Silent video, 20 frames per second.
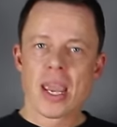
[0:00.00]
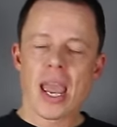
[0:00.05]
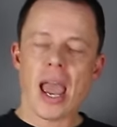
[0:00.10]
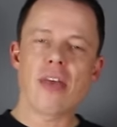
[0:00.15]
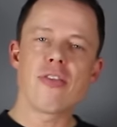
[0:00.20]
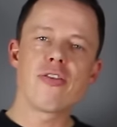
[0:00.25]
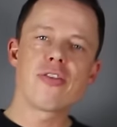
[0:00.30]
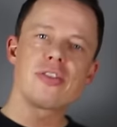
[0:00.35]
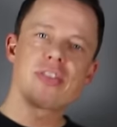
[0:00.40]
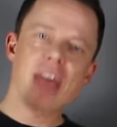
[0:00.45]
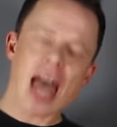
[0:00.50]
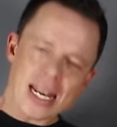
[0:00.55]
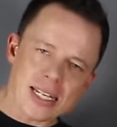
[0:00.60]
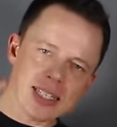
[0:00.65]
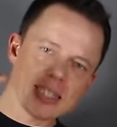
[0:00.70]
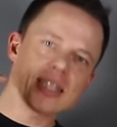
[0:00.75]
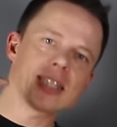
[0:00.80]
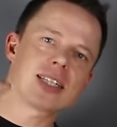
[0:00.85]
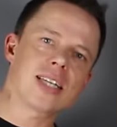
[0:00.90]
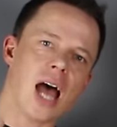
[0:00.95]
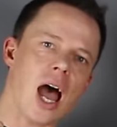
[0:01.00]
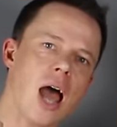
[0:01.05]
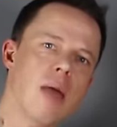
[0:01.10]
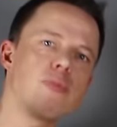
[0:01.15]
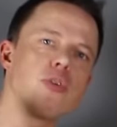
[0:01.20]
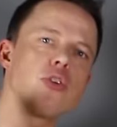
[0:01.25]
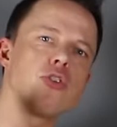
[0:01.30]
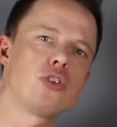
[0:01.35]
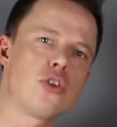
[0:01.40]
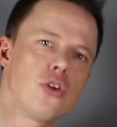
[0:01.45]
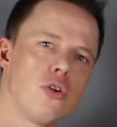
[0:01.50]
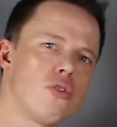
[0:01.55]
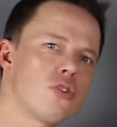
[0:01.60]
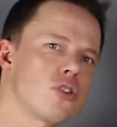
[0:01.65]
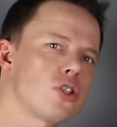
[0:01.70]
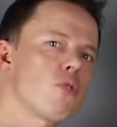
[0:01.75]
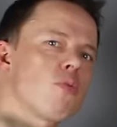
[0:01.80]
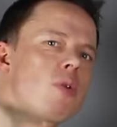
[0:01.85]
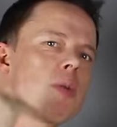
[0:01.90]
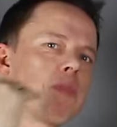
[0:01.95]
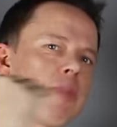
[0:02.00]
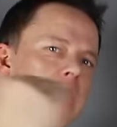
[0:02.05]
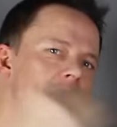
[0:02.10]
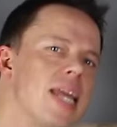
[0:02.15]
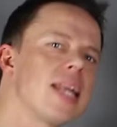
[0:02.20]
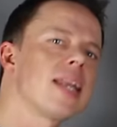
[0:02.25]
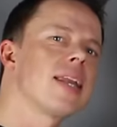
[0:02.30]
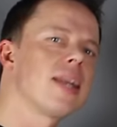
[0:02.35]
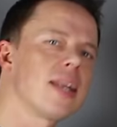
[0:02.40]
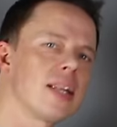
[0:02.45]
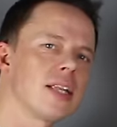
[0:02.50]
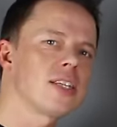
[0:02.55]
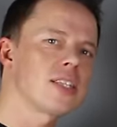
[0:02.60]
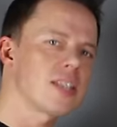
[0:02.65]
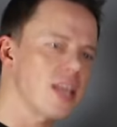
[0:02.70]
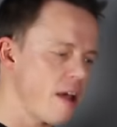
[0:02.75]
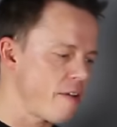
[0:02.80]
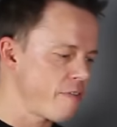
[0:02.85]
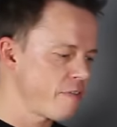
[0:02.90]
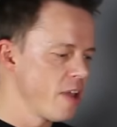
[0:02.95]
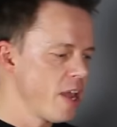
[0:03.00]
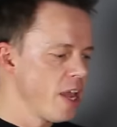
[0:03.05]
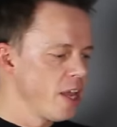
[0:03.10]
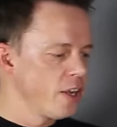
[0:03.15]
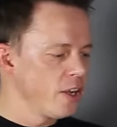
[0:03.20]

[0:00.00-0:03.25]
And that's the time you use to repeat little stuff.